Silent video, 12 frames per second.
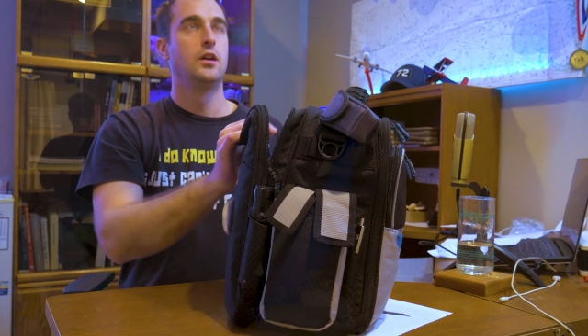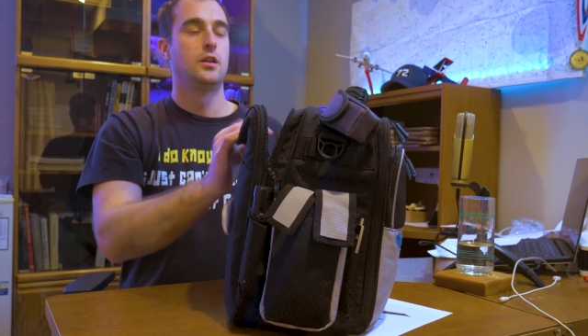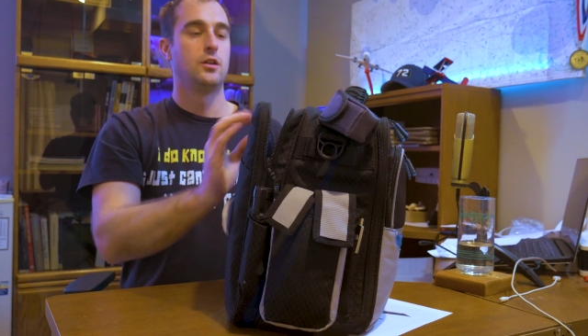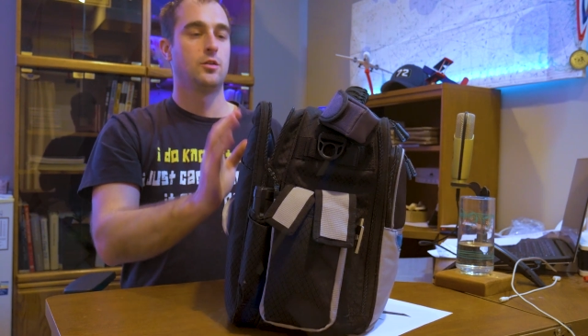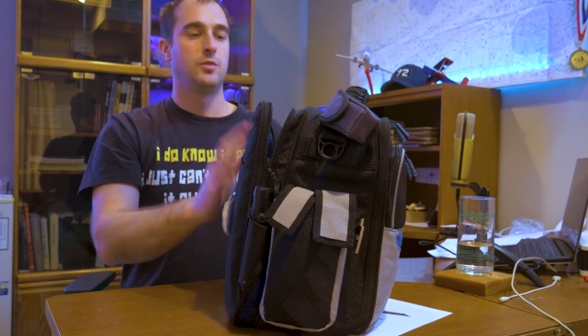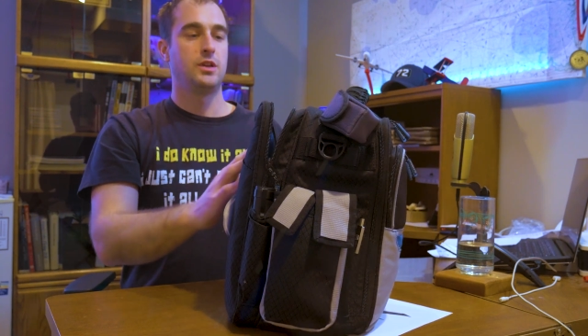
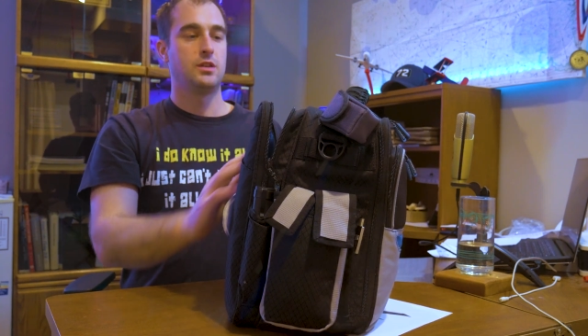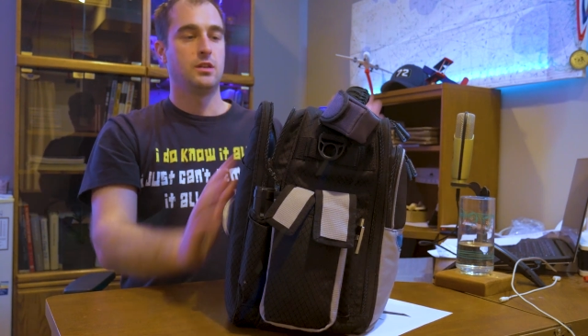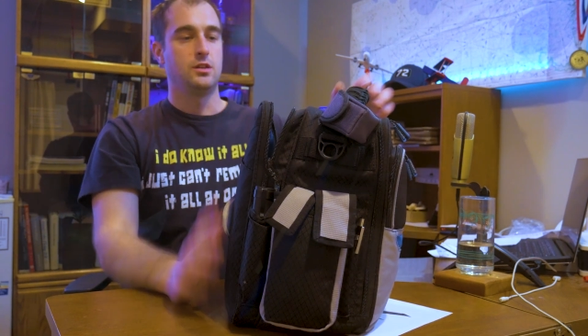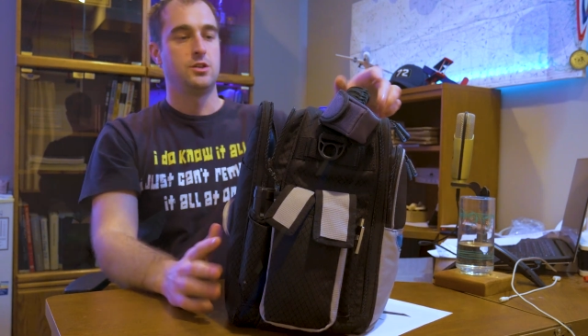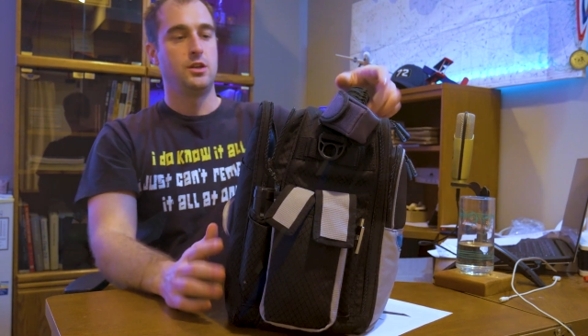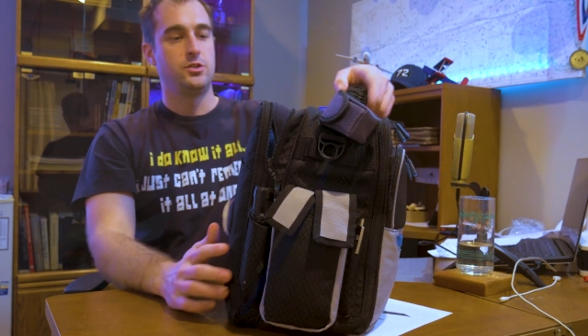Another big thing
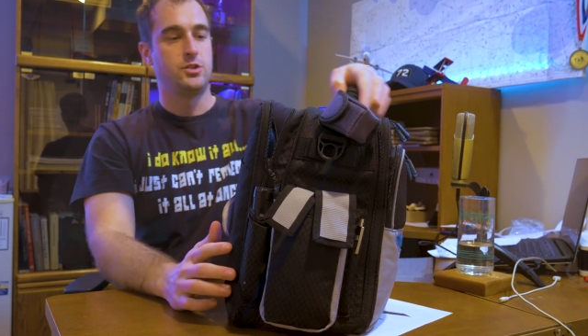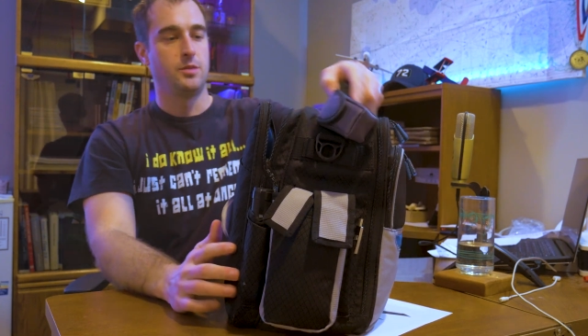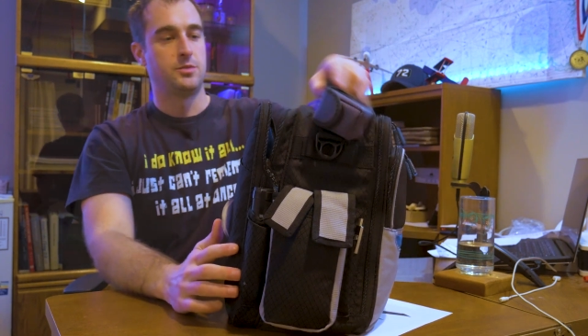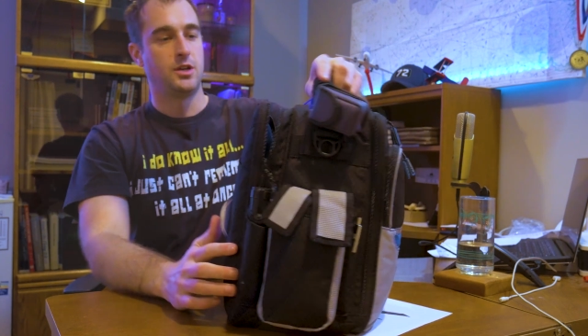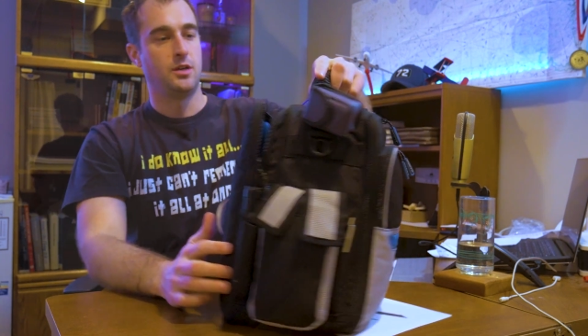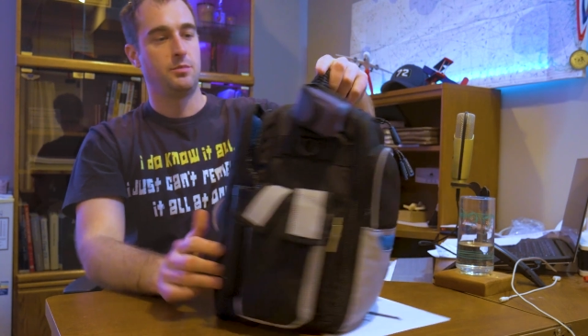that changed
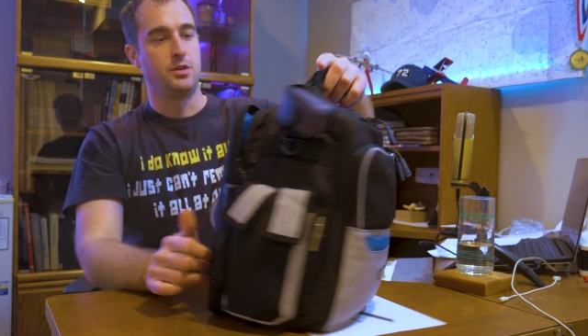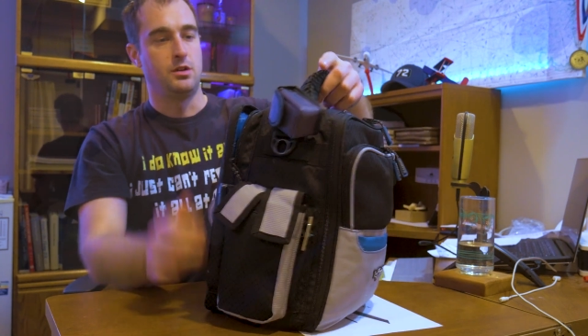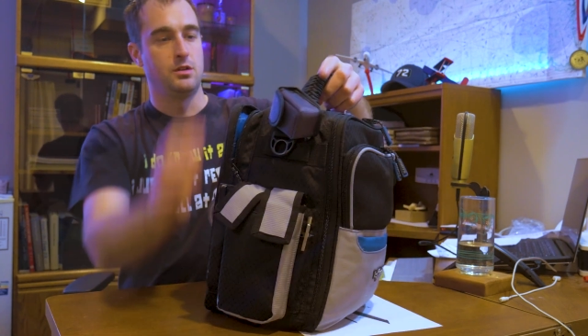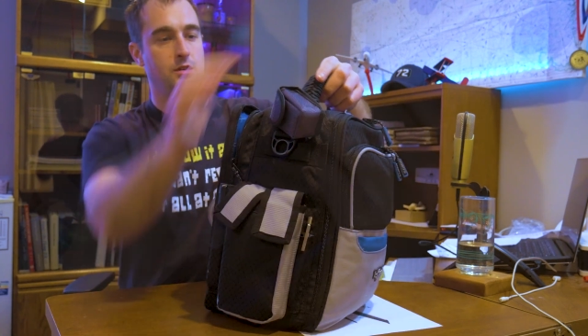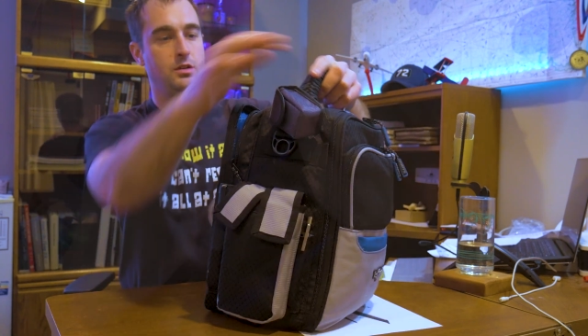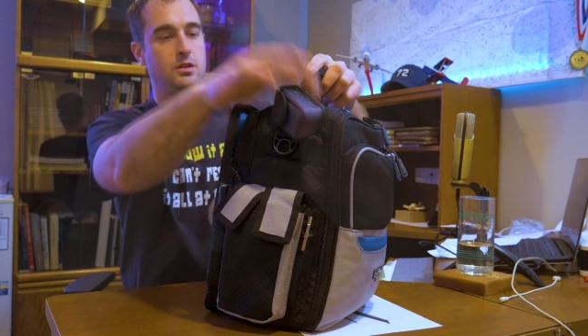up top
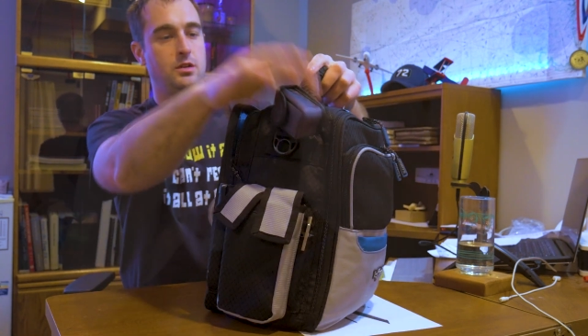here